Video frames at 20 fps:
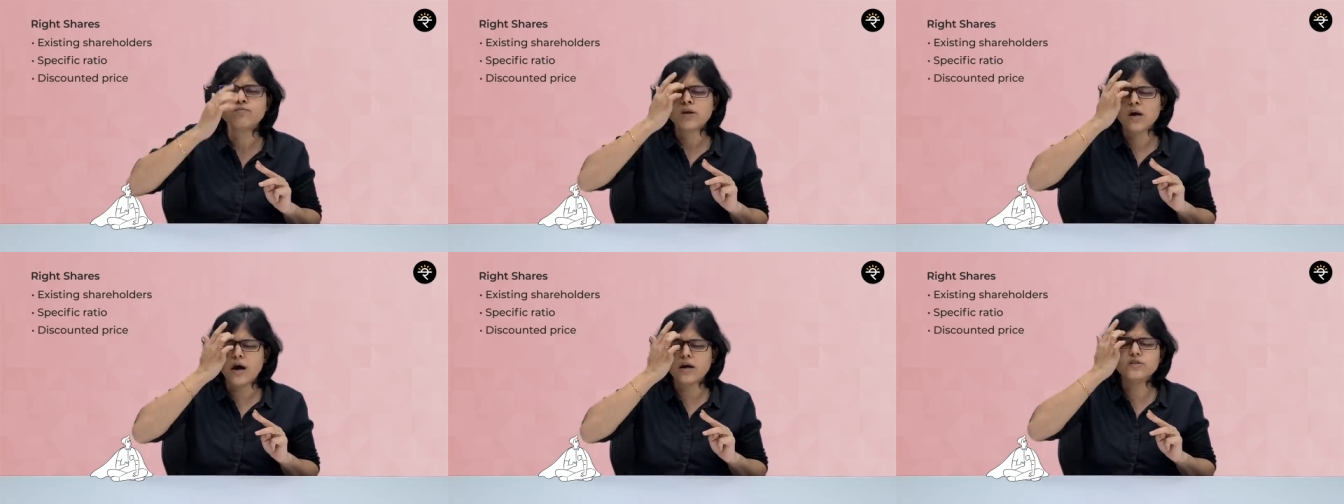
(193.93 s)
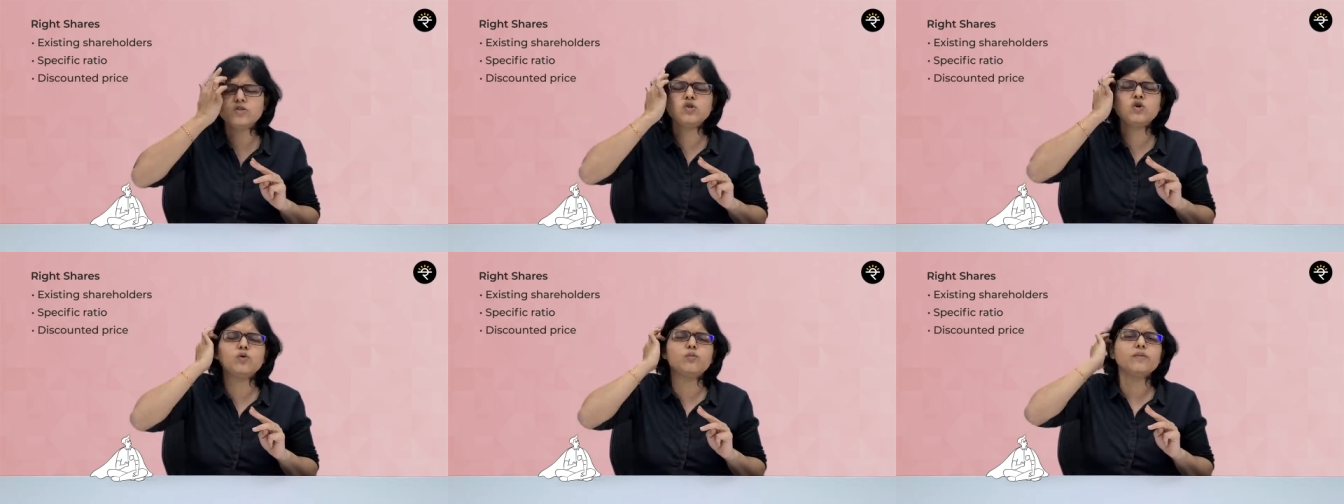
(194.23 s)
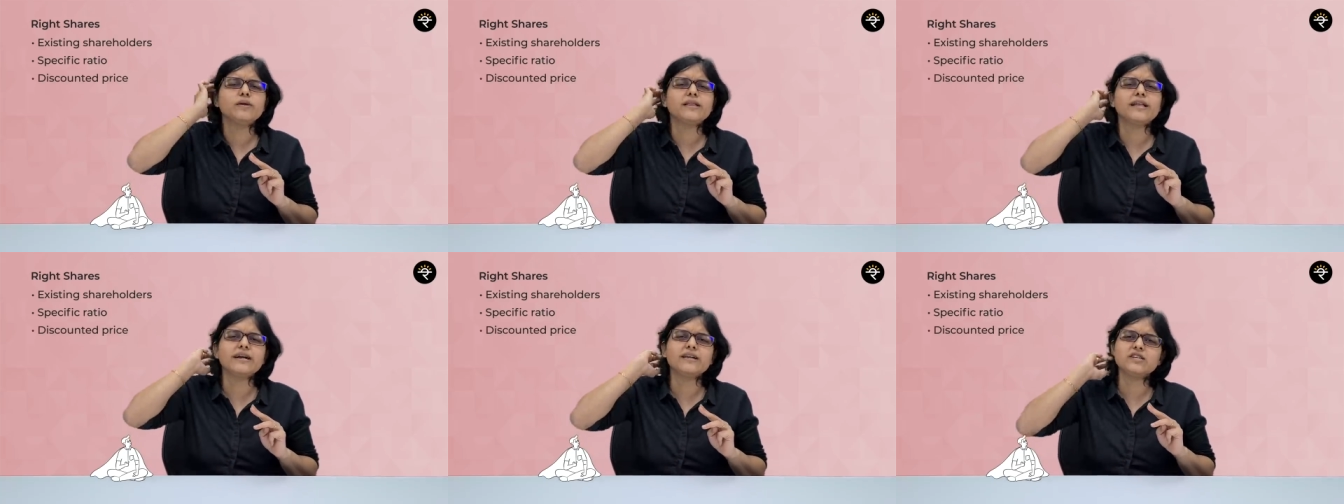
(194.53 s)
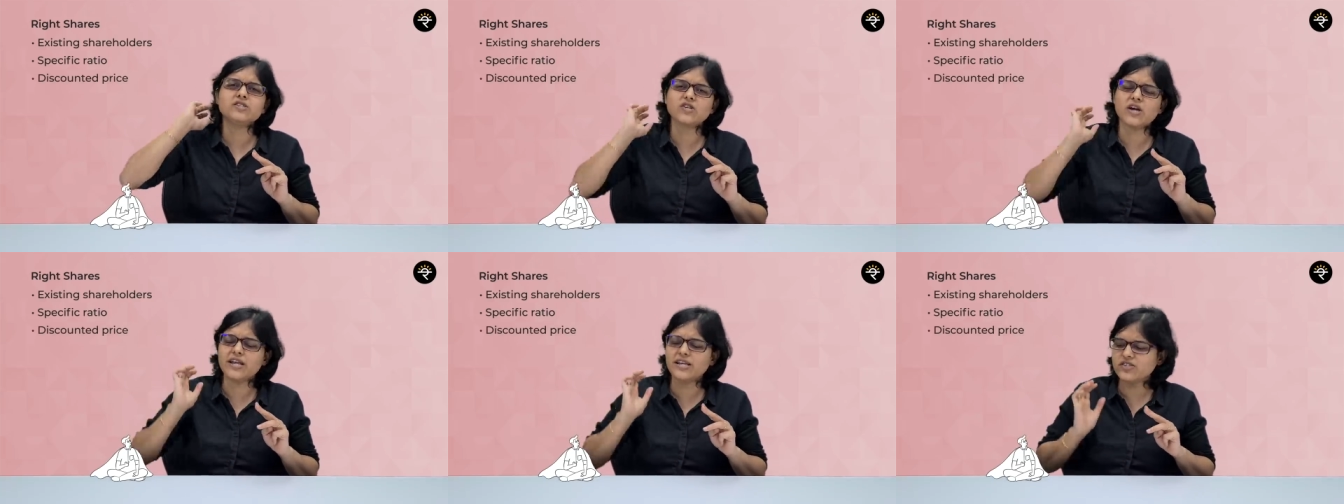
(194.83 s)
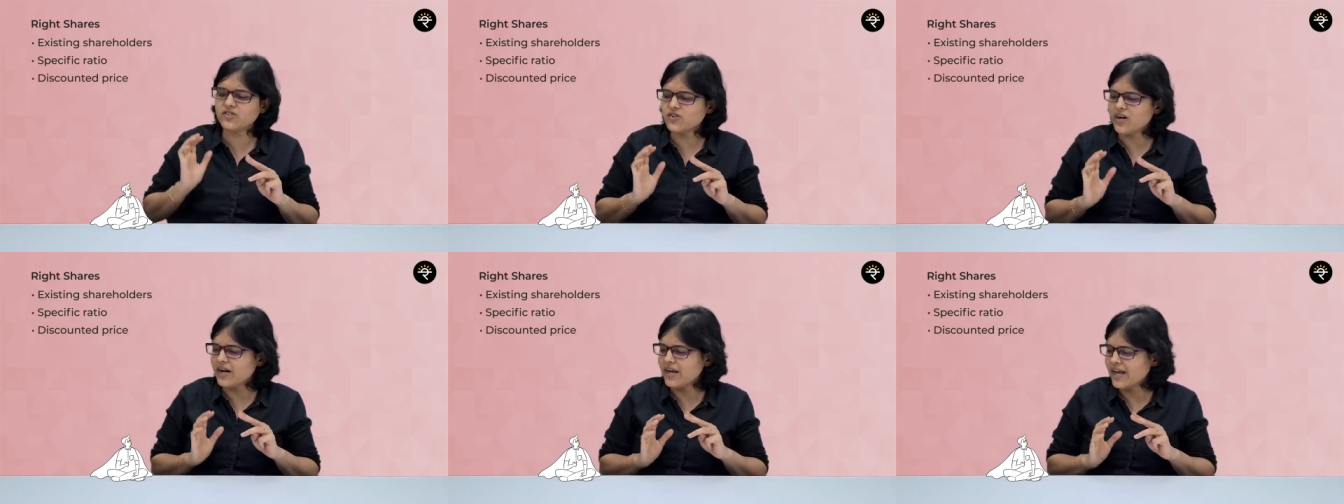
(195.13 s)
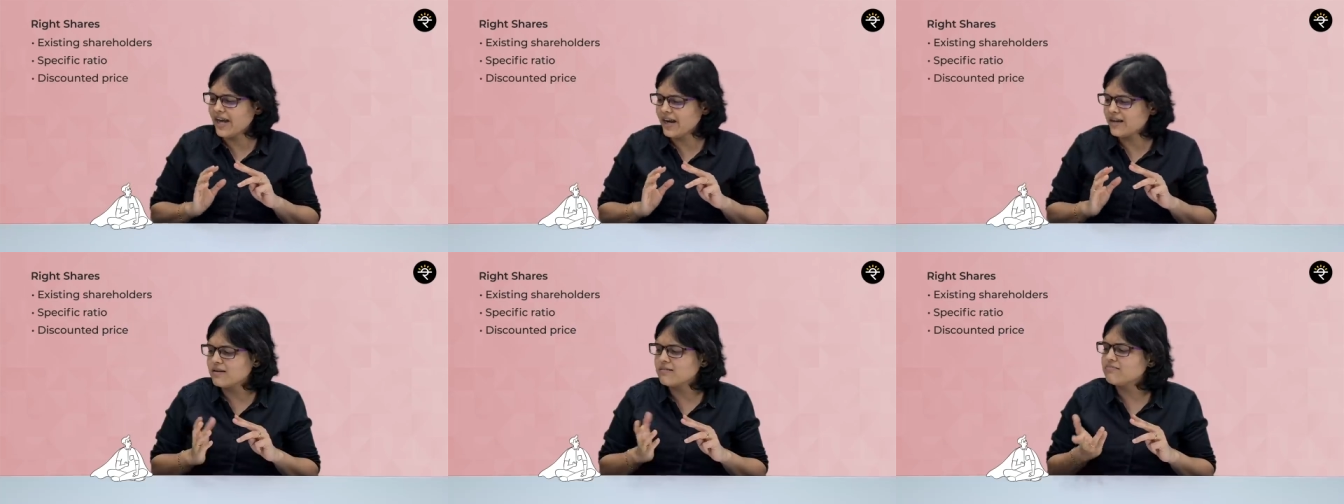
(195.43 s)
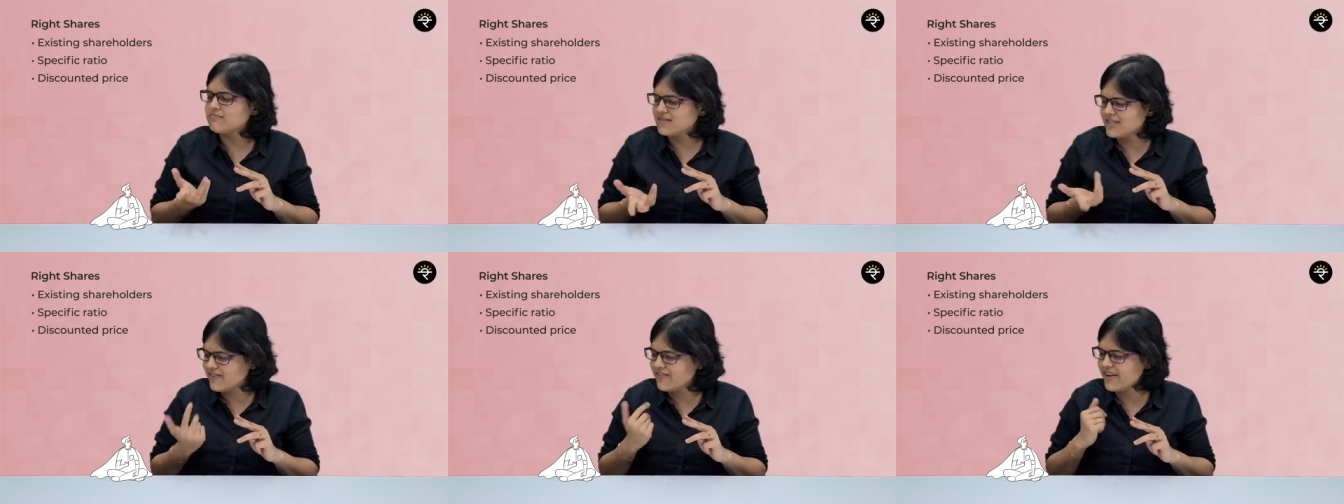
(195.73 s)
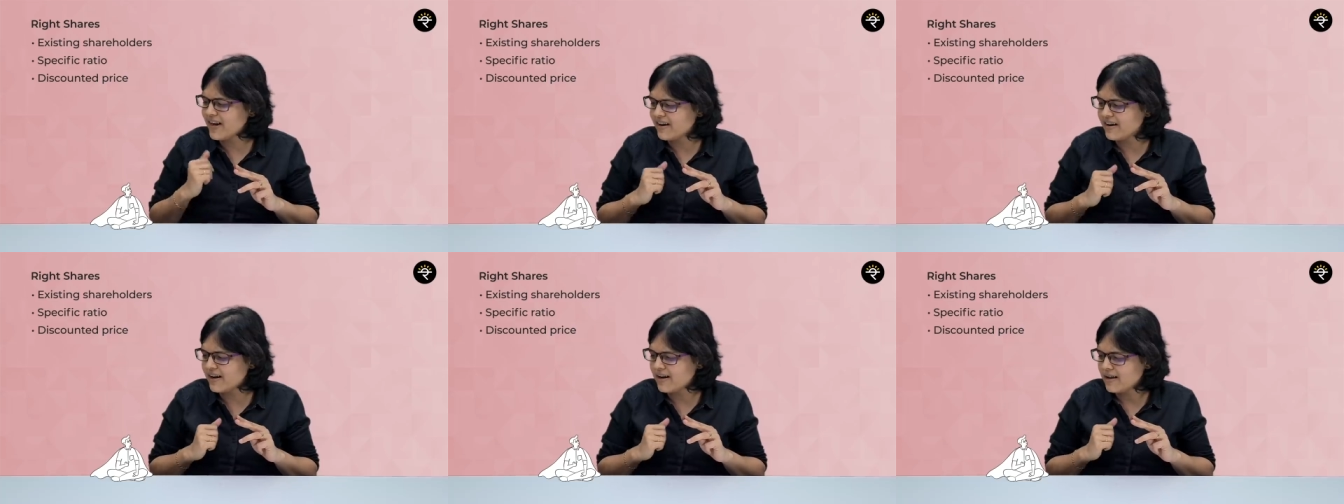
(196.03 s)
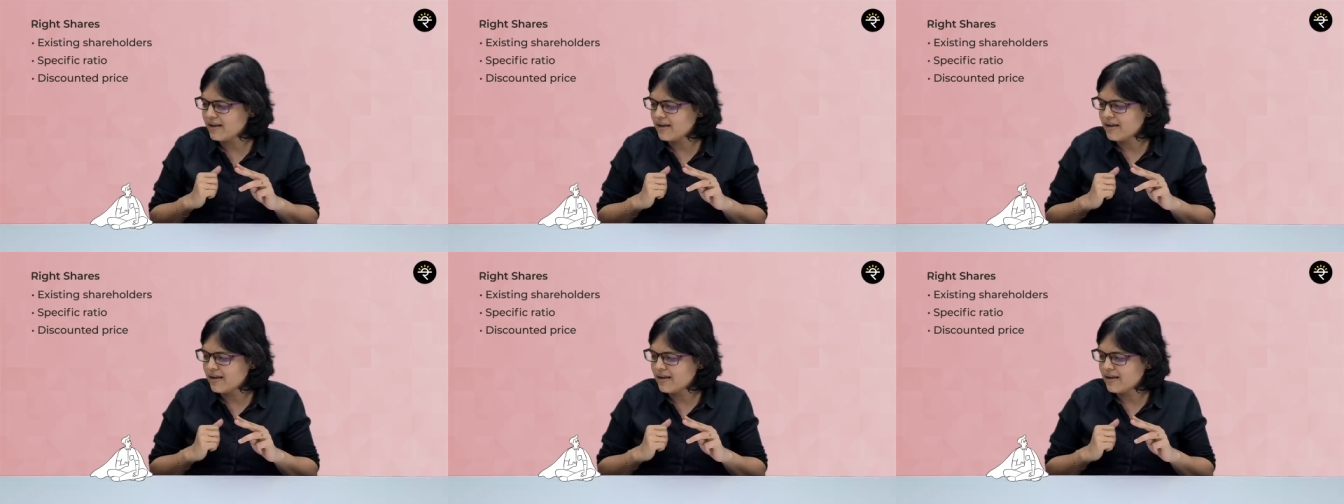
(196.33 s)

Assume that the share is trading at 700.